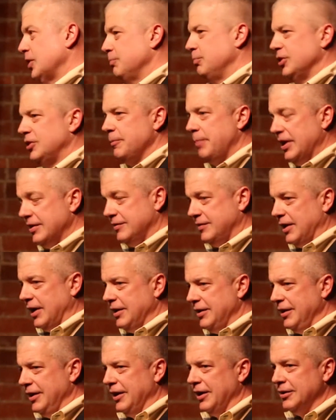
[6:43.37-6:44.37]
But the best
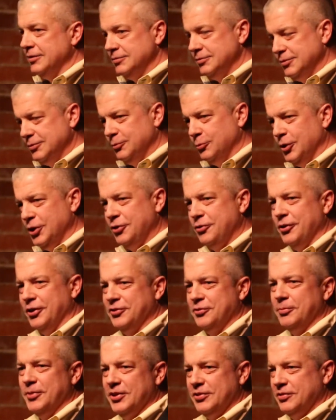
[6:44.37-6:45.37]
idea, one
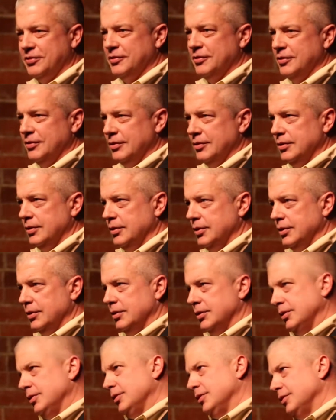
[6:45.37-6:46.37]
Christmas,
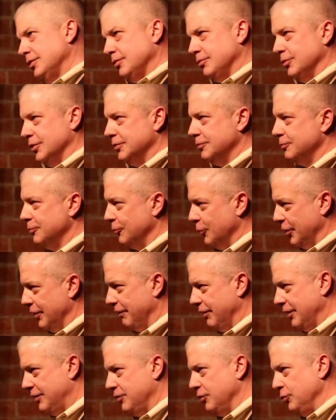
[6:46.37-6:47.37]
well, one
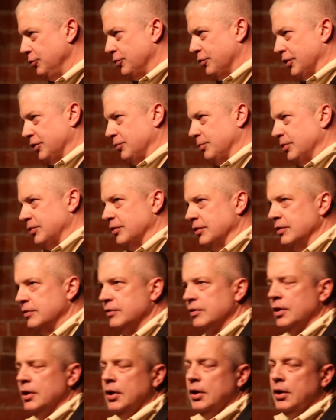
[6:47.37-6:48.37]
of the 2 Christmases,